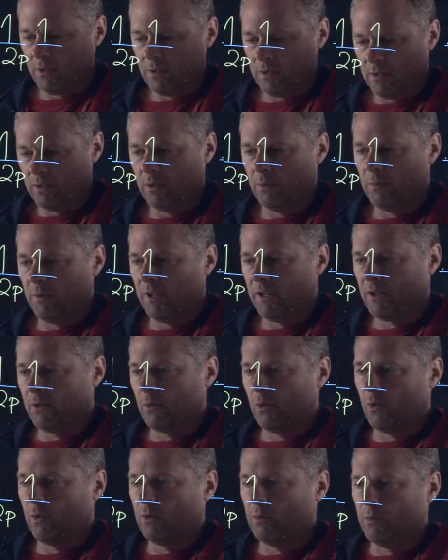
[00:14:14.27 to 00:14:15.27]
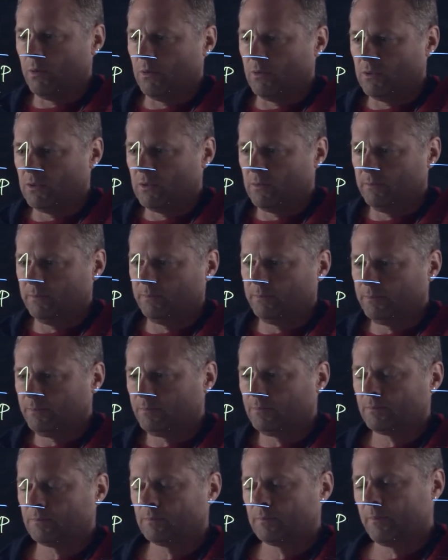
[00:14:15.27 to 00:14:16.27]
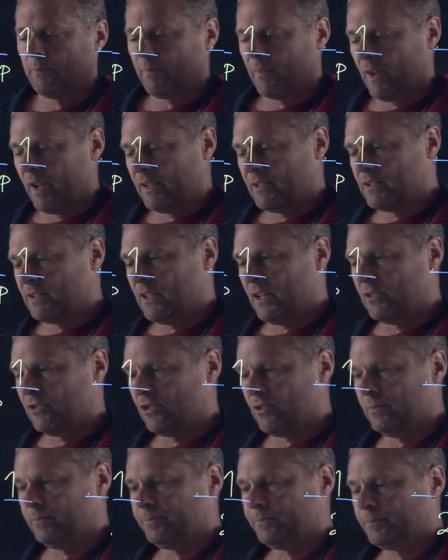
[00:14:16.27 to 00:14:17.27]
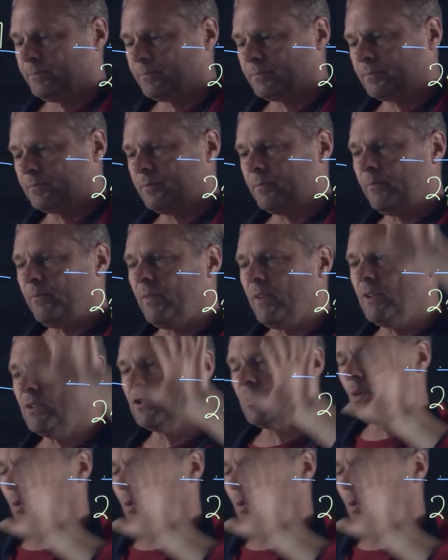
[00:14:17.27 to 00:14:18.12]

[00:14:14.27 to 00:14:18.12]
the molecular orbitals as such. So